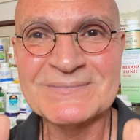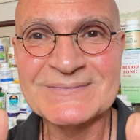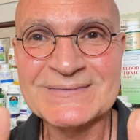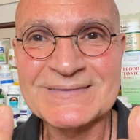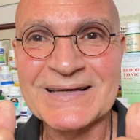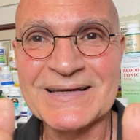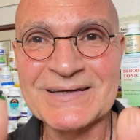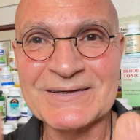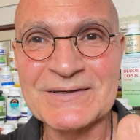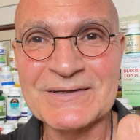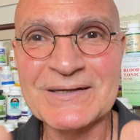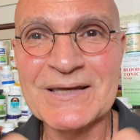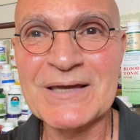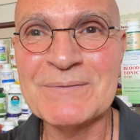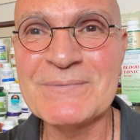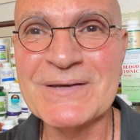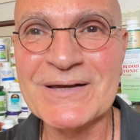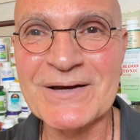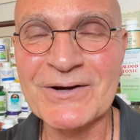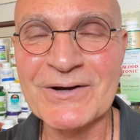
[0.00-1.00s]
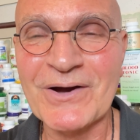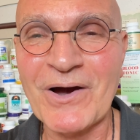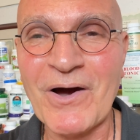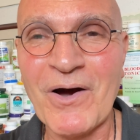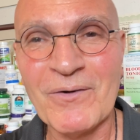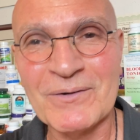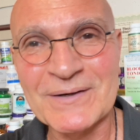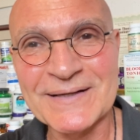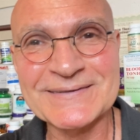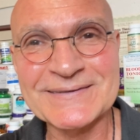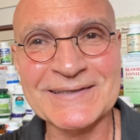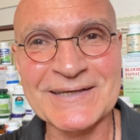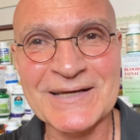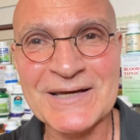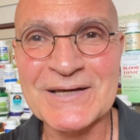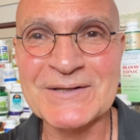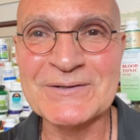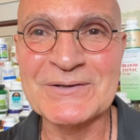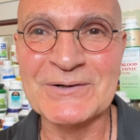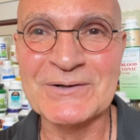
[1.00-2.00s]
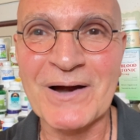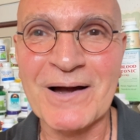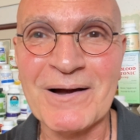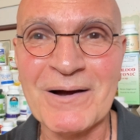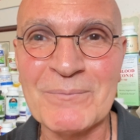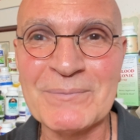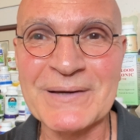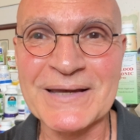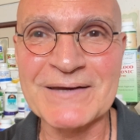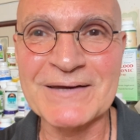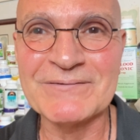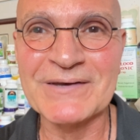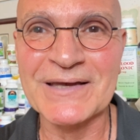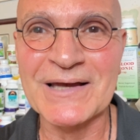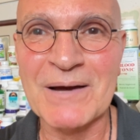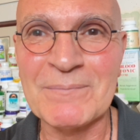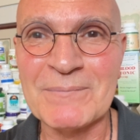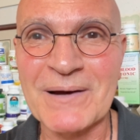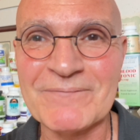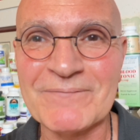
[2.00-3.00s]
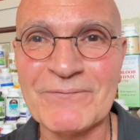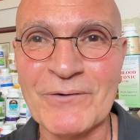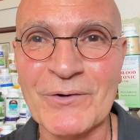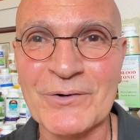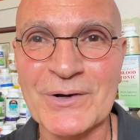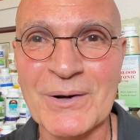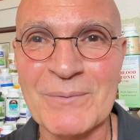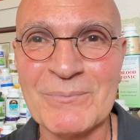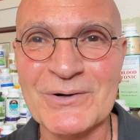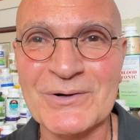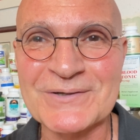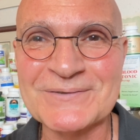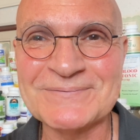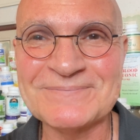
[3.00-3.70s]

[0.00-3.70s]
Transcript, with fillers: You can give me a call at the end or I'll be giving out my phone number.